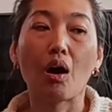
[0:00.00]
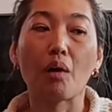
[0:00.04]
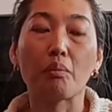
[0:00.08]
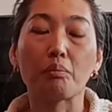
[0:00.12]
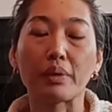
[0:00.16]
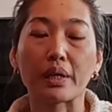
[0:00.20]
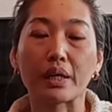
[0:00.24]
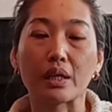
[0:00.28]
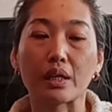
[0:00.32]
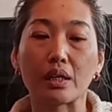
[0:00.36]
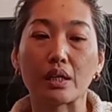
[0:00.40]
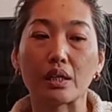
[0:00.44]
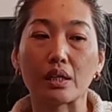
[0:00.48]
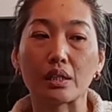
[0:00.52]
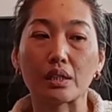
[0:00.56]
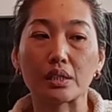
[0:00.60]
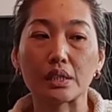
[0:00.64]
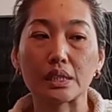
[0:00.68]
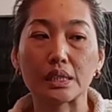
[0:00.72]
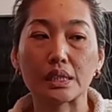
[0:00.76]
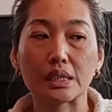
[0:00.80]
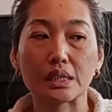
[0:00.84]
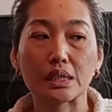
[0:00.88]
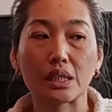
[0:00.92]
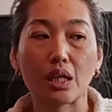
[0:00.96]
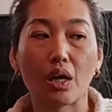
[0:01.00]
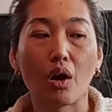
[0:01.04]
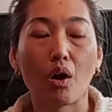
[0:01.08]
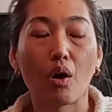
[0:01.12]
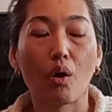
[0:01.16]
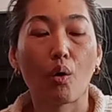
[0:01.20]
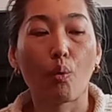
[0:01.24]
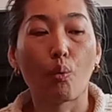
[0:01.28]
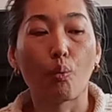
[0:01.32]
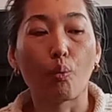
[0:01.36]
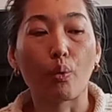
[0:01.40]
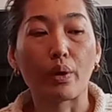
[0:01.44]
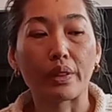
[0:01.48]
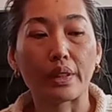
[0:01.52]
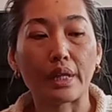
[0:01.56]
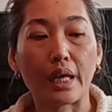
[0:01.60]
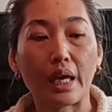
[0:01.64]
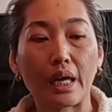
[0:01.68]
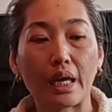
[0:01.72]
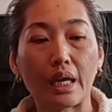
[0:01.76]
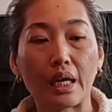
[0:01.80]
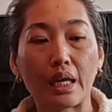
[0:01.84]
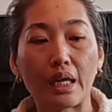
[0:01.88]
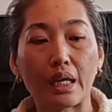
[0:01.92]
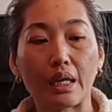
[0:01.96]
because when
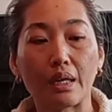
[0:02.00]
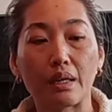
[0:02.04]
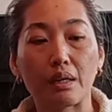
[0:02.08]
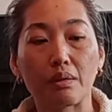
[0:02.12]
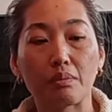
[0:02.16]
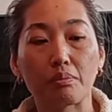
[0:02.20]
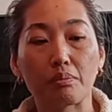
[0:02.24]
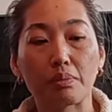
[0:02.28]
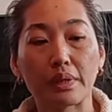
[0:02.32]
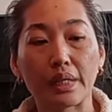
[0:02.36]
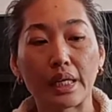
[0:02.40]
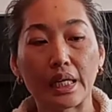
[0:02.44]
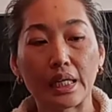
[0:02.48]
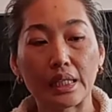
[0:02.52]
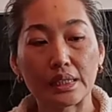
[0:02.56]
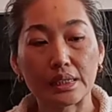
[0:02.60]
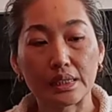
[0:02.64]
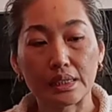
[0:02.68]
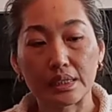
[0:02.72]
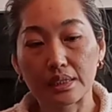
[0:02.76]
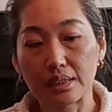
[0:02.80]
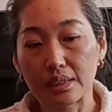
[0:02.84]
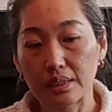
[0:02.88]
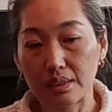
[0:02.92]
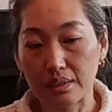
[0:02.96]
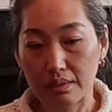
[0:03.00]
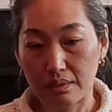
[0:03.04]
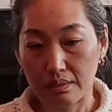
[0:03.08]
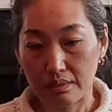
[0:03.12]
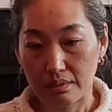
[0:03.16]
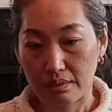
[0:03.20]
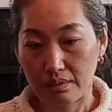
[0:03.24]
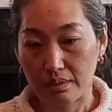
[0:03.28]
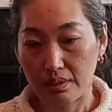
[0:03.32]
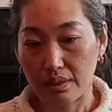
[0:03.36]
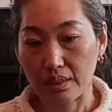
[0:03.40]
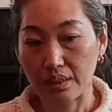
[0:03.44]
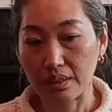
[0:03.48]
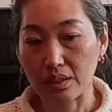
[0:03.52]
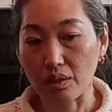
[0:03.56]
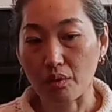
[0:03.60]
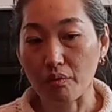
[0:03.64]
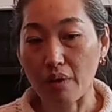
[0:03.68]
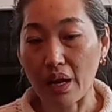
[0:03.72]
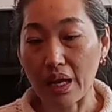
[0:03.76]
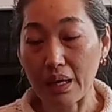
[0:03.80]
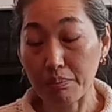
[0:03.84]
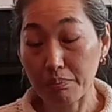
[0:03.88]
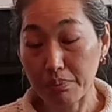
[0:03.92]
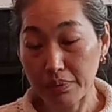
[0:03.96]
they place in the
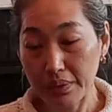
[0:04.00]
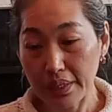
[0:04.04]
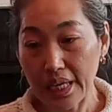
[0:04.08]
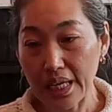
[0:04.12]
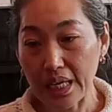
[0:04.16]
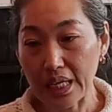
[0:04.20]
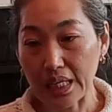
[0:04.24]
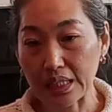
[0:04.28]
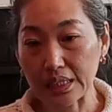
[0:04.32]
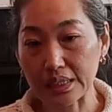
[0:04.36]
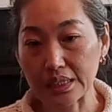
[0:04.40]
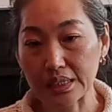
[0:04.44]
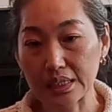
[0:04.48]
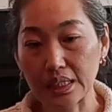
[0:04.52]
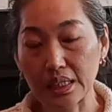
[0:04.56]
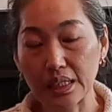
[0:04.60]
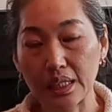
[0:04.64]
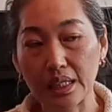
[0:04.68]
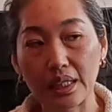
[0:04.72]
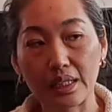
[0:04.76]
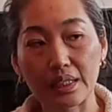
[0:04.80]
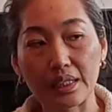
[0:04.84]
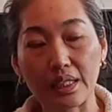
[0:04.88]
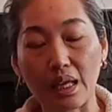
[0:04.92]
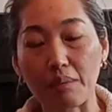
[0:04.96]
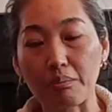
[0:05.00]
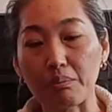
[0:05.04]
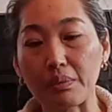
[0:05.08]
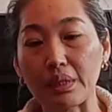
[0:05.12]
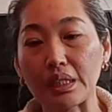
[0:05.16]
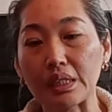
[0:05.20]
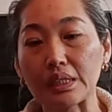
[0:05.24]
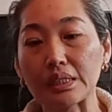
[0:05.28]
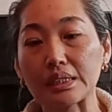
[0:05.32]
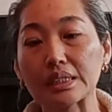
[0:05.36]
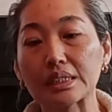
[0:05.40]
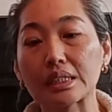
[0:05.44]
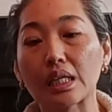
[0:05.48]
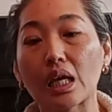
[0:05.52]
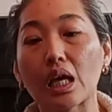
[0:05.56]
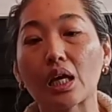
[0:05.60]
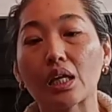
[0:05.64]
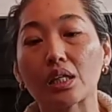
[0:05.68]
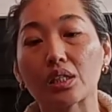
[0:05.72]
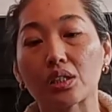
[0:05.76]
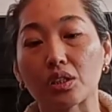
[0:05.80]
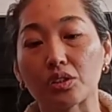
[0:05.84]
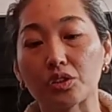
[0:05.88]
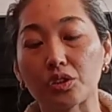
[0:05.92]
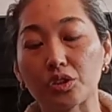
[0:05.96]
right place, that means
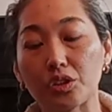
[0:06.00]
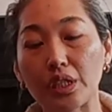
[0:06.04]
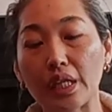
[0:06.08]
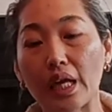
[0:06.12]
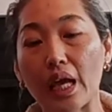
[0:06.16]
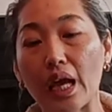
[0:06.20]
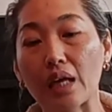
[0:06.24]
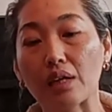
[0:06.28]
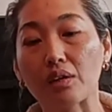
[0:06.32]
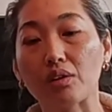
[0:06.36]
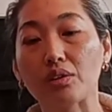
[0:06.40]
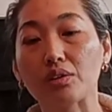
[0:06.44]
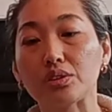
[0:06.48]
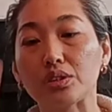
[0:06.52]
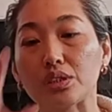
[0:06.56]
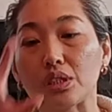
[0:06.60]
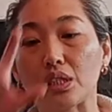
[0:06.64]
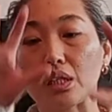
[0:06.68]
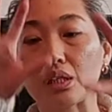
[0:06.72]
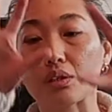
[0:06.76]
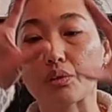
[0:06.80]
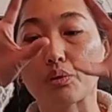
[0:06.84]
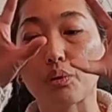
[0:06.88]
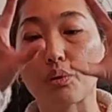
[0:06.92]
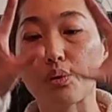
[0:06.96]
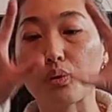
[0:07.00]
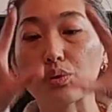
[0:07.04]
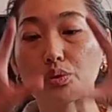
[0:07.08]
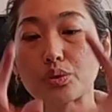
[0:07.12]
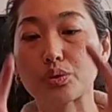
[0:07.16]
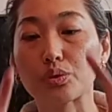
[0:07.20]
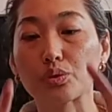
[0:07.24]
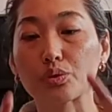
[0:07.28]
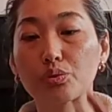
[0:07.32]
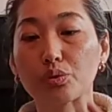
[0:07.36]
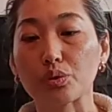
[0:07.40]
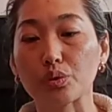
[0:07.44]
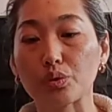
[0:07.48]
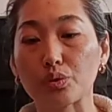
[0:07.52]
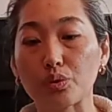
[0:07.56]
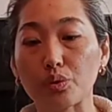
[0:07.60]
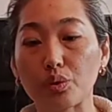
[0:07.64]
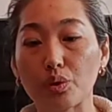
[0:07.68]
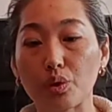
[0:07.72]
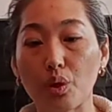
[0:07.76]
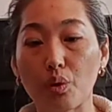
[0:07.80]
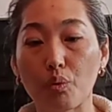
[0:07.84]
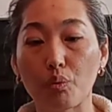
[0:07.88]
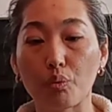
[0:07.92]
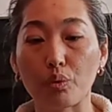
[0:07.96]
the chi energy goes through
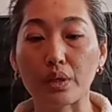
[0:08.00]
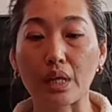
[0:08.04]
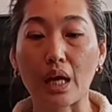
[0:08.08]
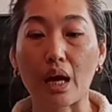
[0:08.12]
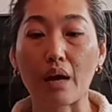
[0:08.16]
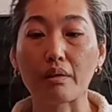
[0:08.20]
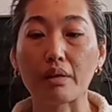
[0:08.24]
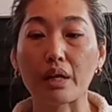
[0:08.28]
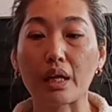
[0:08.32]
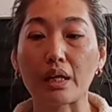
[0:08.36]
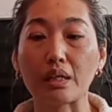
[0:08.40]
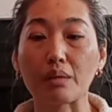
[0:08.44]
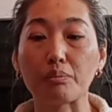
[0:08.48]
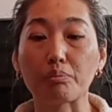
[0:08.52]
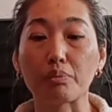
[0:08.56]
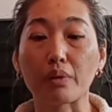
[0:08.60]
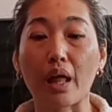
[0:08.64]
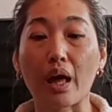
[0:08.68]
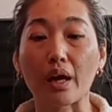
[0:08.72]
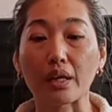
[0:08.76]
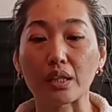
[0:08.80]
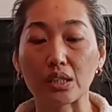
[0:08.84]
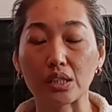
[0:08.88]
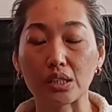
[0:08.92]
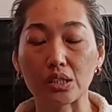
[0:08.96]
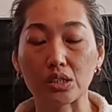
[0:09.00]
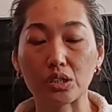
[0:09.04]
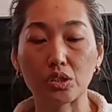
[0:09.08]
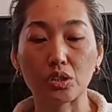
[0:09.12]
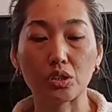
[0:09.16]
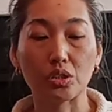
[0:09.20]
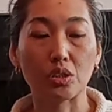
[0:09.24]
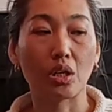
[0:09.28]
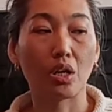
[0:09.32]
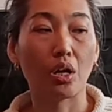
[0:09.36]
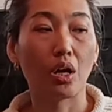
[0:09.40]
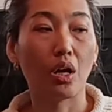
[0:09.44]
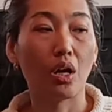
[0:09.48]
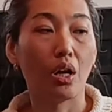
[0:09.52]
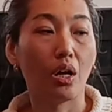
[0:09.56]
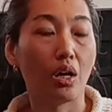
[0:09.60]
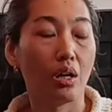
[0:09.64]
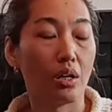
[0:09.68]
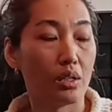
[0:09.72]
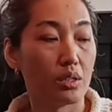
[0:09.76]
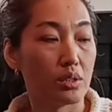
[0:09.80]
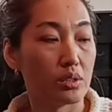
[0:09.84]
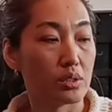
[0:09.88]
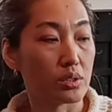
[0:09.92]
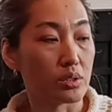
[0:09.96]
without any blockage.
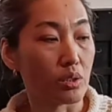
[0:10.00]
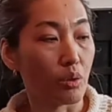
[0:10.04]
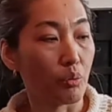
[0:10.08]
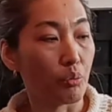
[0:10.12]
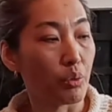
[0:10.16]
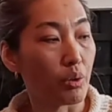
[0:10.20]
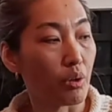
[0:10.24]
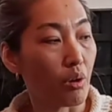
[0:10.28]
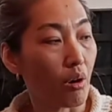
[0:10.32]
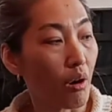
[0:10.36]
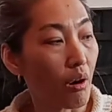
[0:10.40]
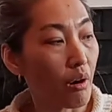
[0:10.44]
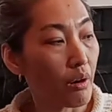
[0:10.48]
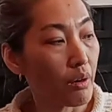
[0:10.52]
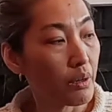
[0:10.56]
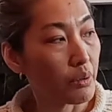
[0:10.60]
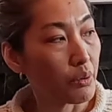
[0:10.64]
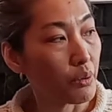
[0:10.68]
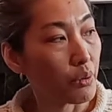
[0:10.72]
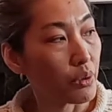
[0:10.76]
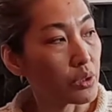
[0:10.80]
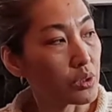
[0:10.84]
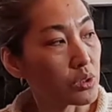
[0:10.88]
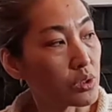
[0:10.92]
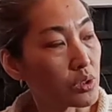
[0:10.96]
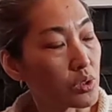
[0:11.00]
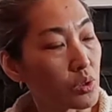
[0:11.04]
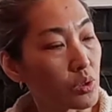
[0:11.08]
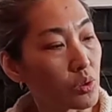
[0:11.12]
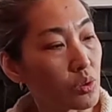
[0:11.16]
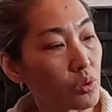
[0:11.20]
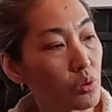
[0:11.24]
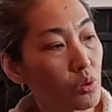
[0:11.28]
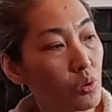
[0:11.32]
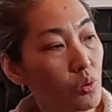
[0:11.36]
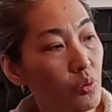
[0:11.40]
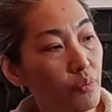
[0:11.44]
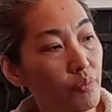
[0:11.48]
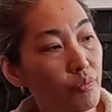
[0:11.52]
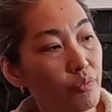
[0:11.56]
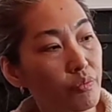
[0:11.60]
So we are going to